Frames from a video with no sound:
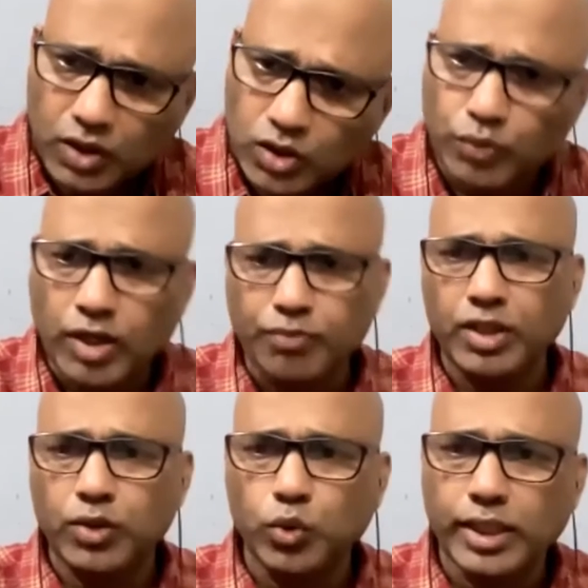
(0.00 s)
So what
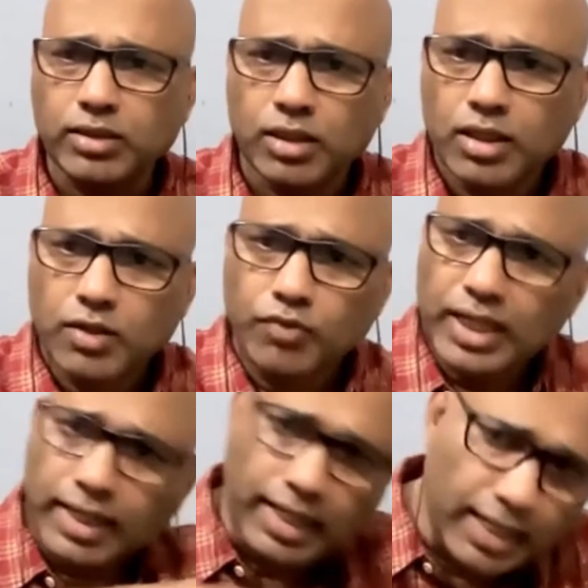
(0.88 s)
we do is we
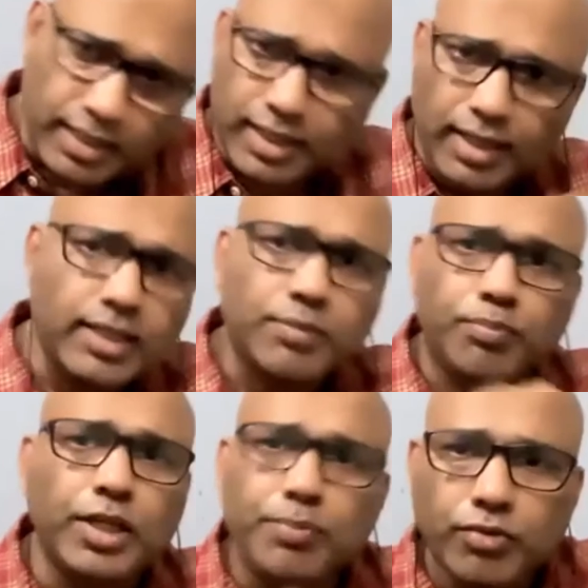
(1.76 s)
elect
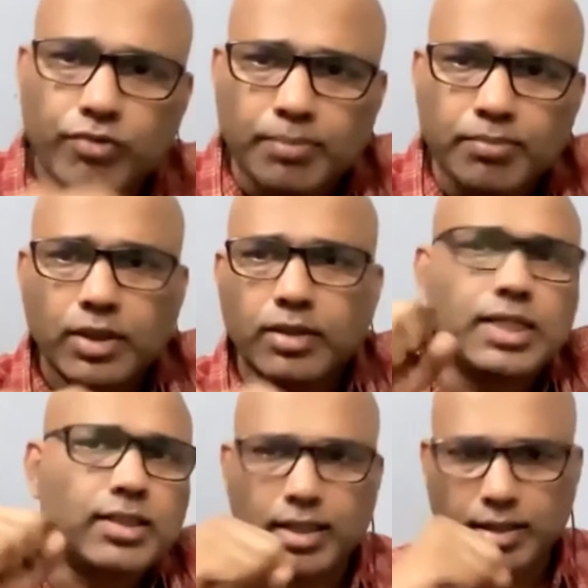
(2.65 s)
people from
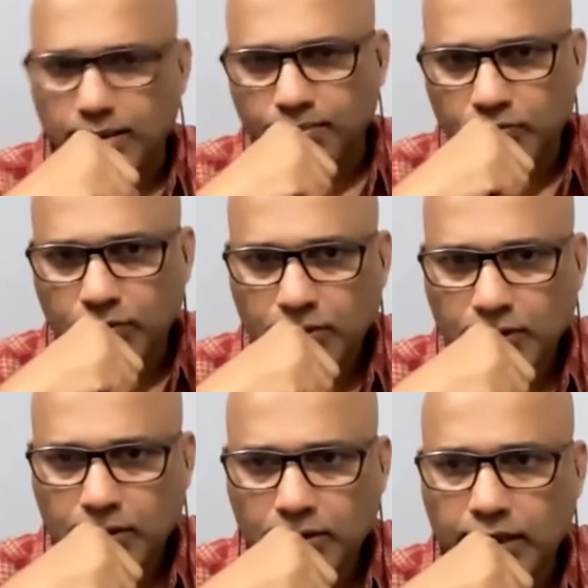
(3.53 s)
this area,
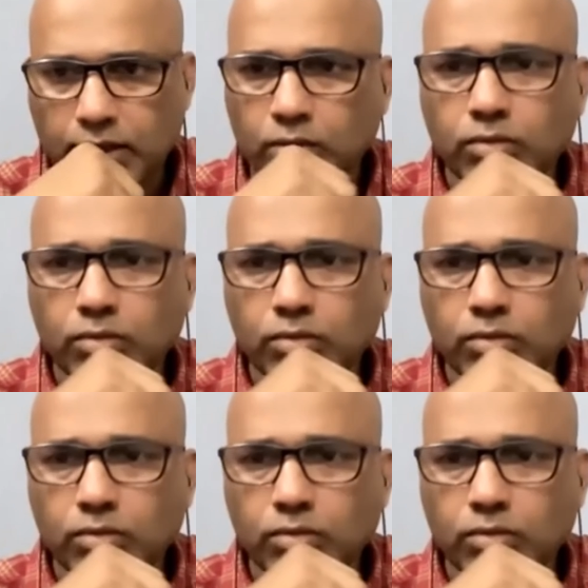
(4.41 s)
like